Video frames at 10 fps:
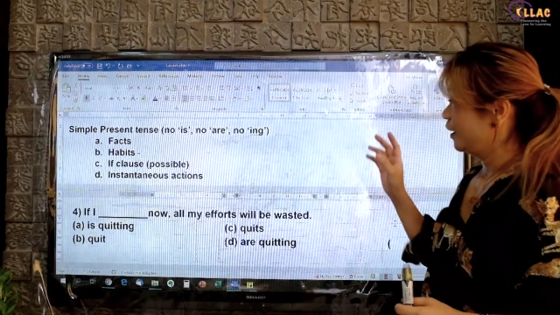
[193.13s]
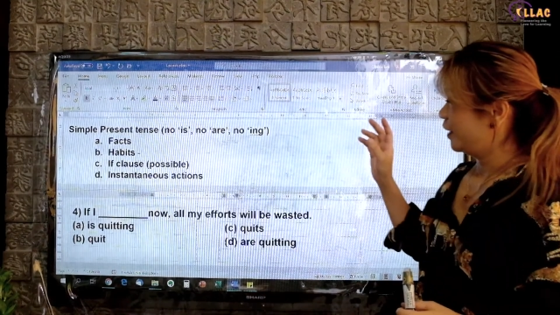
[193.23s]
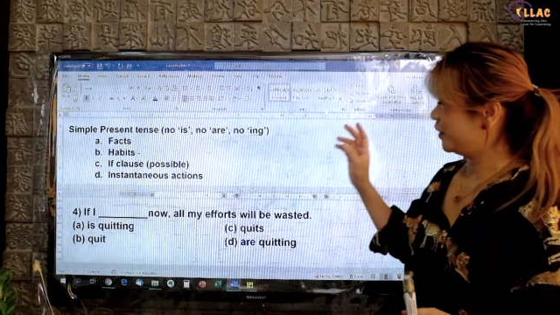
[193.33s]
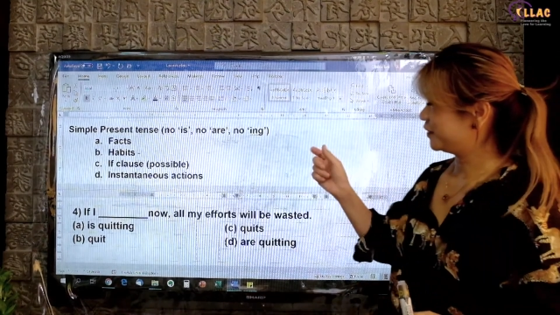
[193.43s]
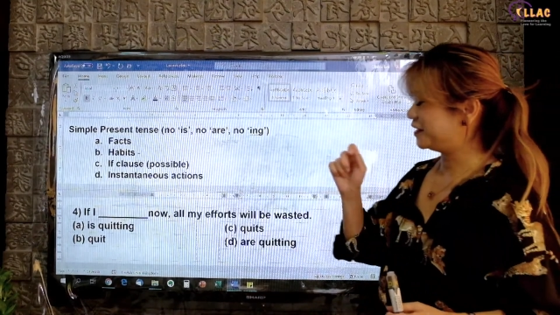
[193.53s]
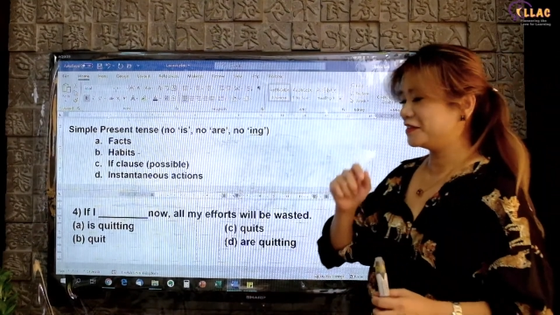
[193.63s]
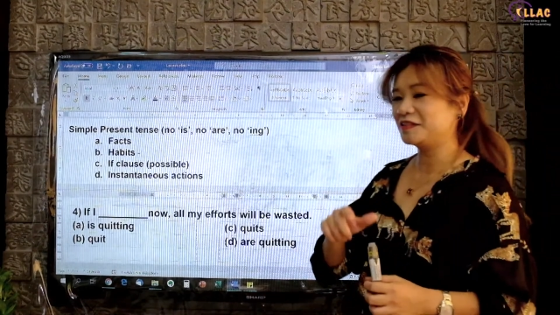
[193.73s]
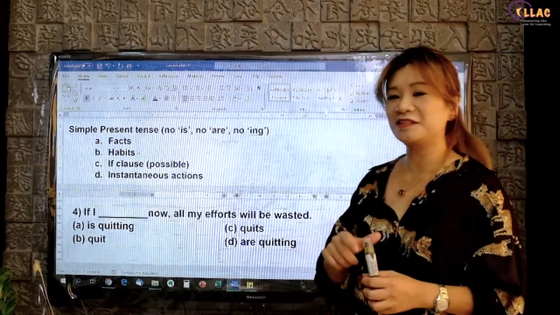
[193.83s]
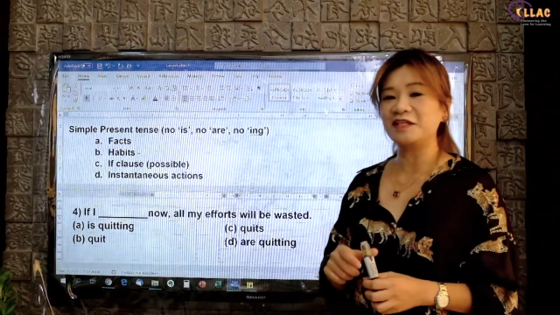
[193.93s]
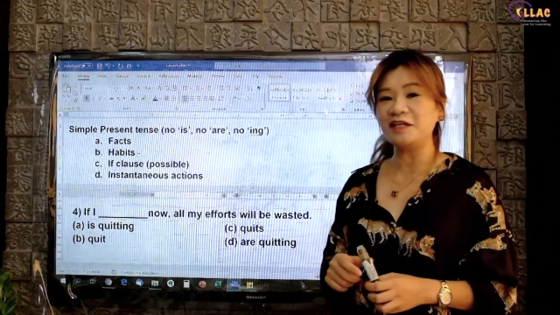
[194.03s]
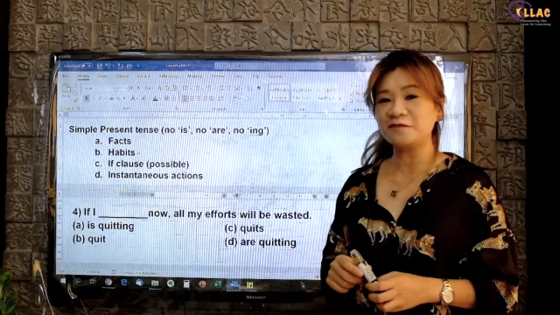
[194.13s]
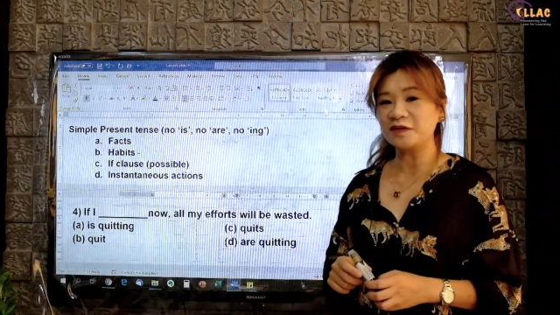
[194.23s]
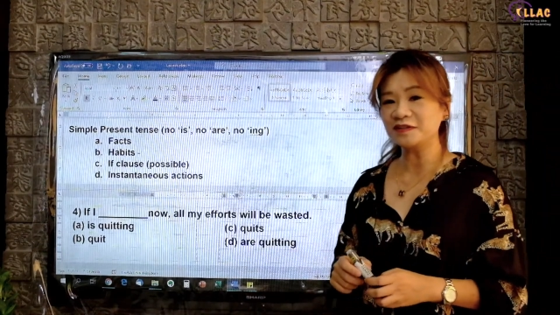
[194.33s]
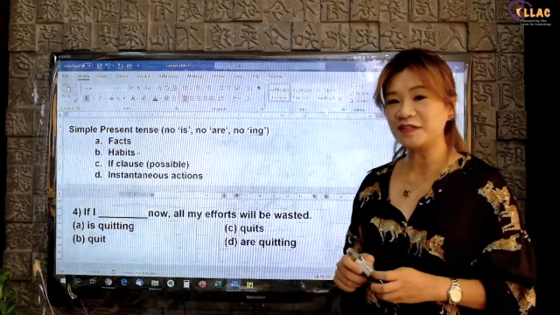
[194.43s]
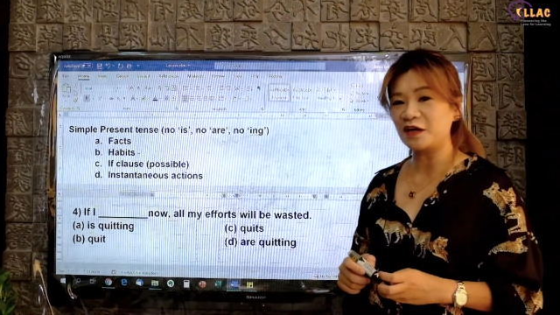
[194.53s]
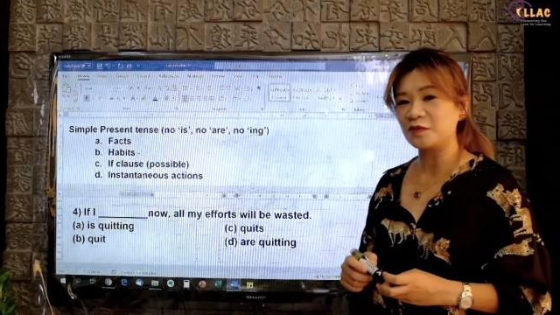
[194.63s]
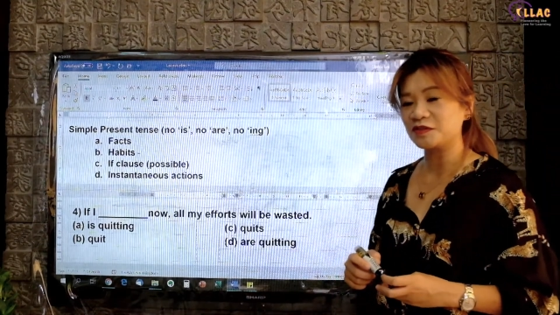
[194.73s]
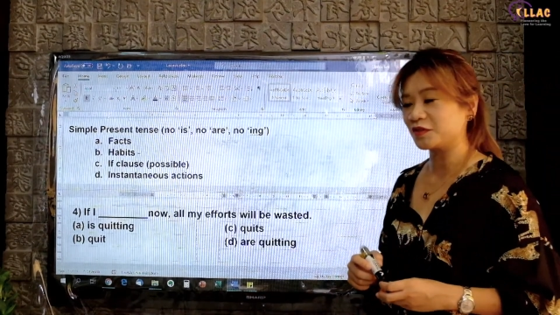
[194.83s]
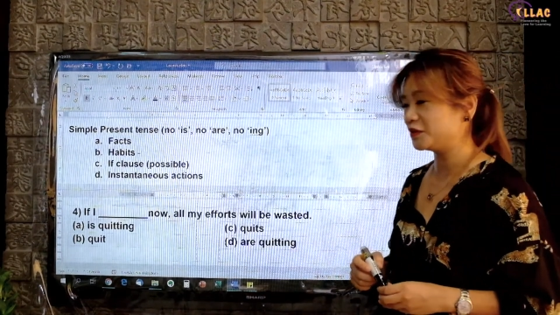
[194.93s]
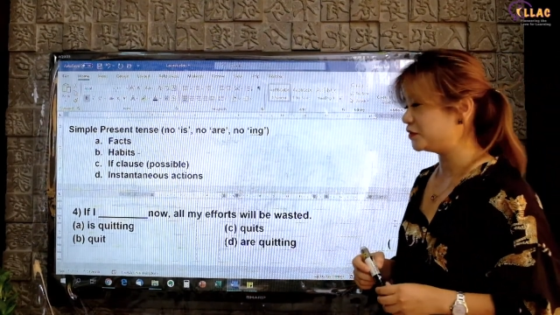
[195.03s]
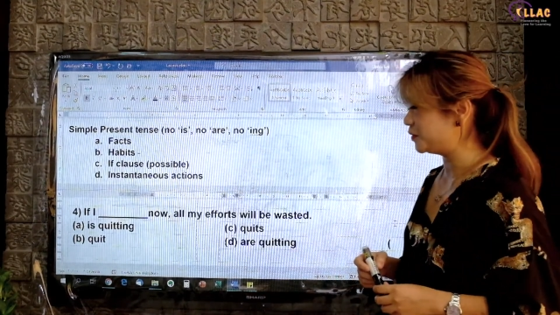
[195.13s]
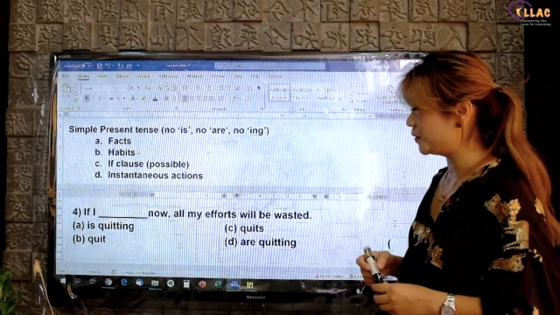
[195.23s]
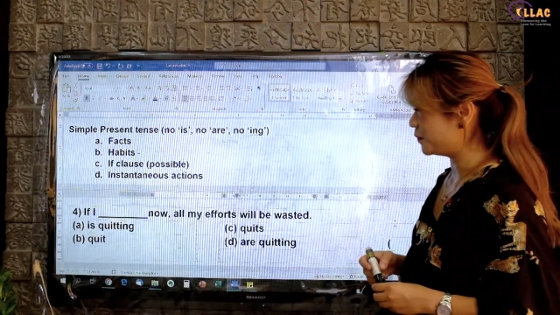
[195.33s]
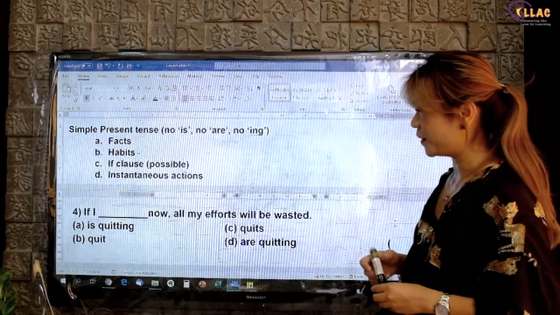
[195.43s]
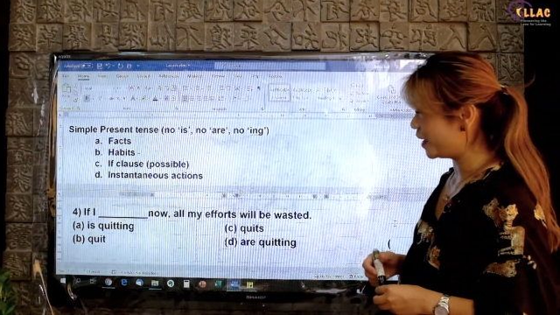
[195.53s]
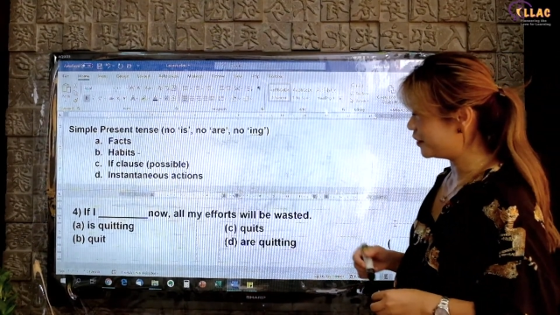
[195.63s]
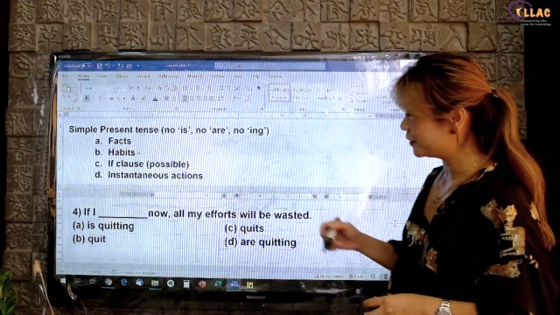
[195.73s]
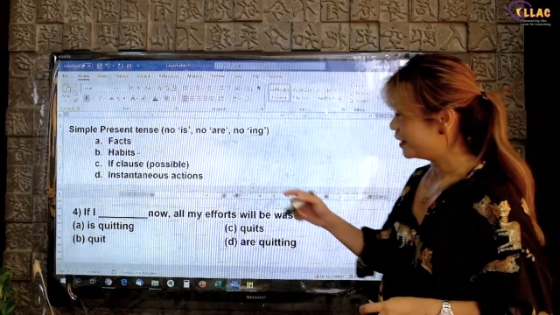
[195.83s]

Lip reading: Okay, this is the if clause that I was talking to you about.